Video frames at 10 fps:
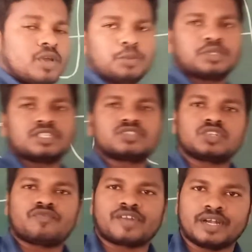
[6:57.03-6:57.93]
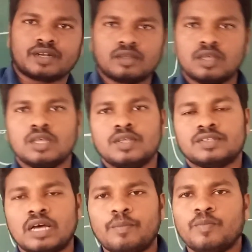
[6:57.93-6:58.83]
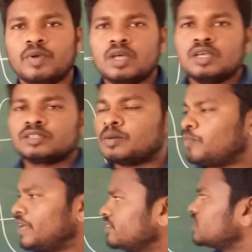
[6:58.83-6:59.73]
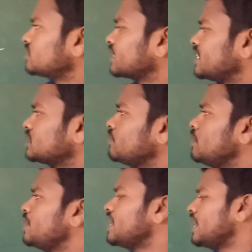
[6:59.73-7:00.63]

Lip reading: waves. It is different. Some places crust will be